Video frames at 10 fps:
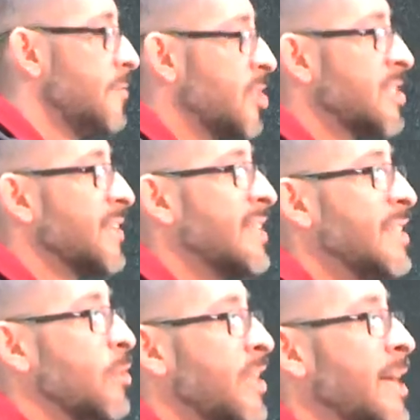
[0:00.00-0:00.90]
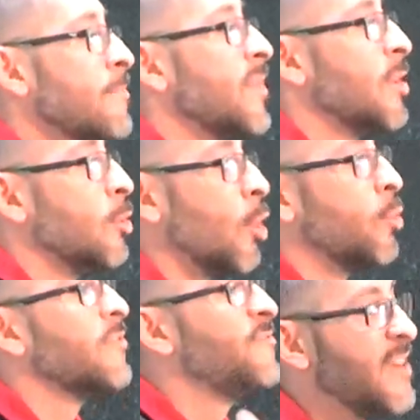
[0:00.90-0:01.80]
Just like they did with him, the
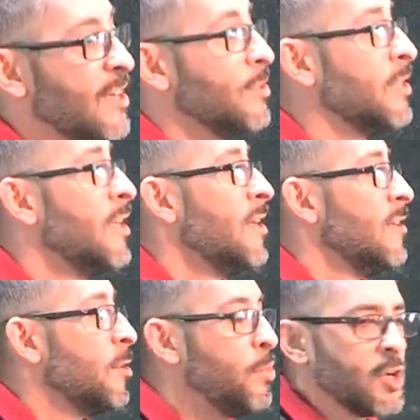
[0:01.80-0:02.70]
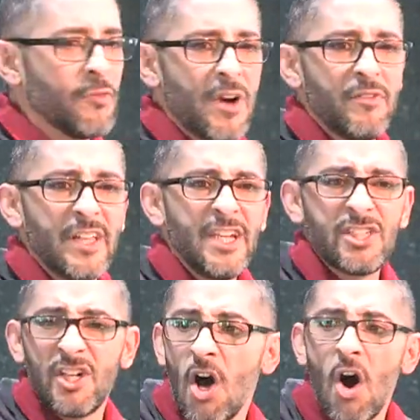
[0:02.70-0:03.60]
Lord revealed the book of
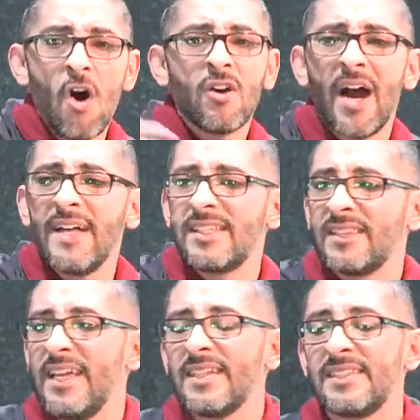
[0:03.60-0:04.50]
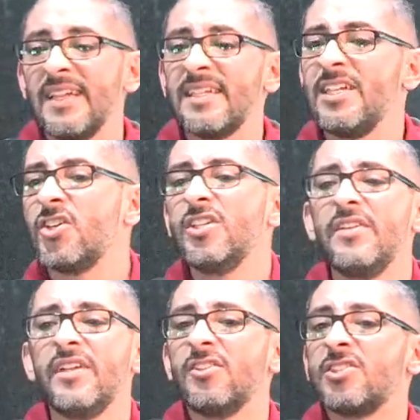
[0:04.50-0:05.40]
Revelation and all kinds of things, things that he couldn't
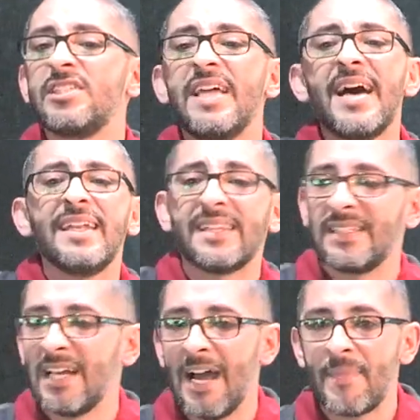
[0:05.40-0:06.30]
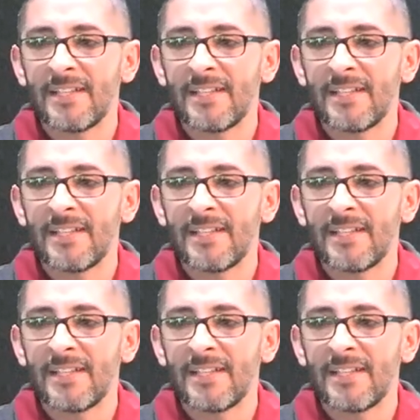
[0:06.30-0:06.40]
even understand at the time.